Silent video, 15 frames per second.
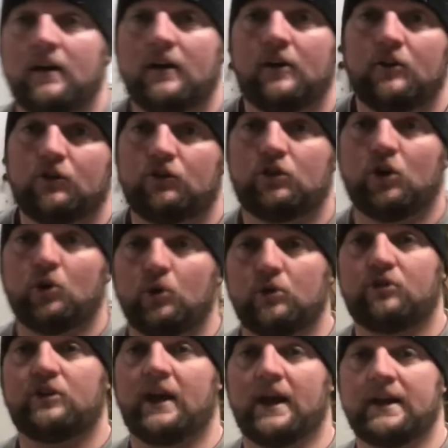So we're
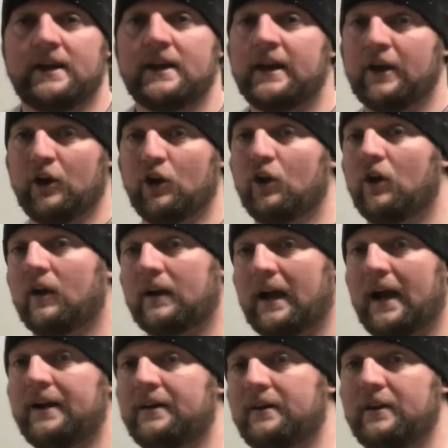standing here
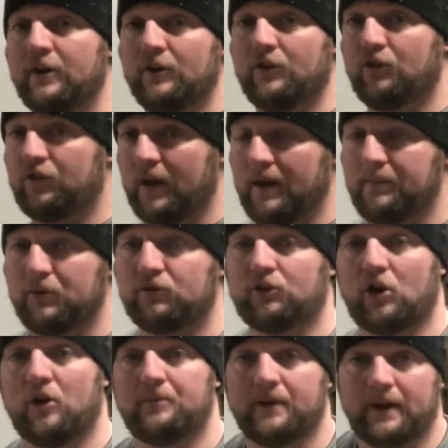kind of near the table
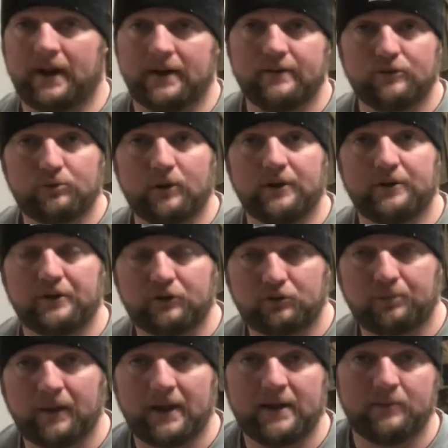saw, but I just wanted to
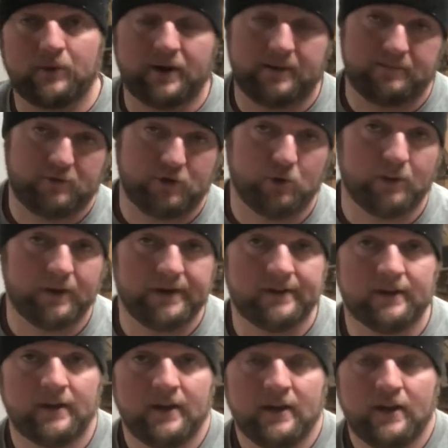explain what I'm doing
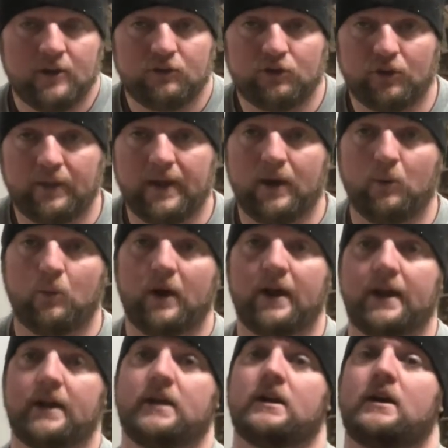so that
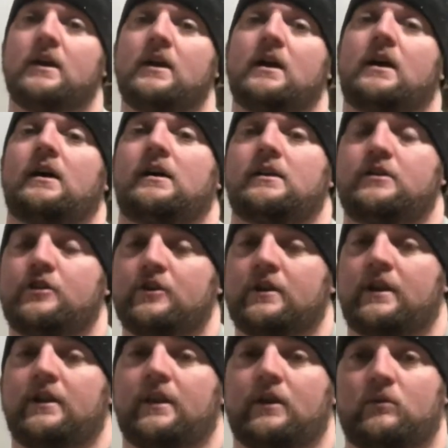way you're
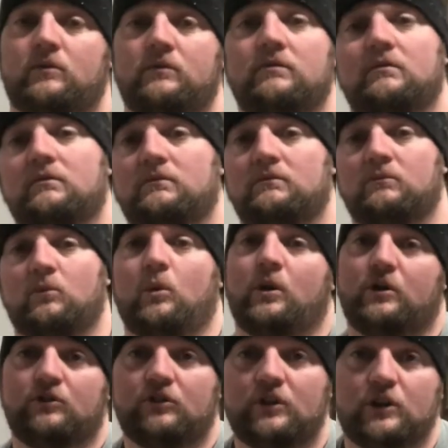not like,
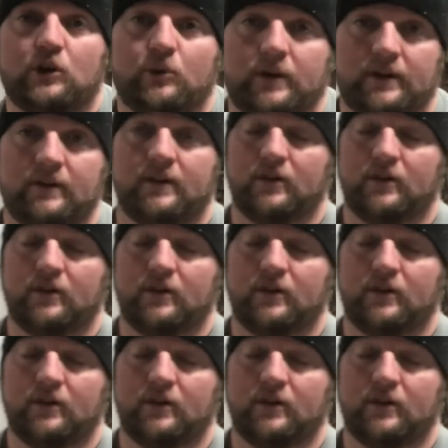what is he doing?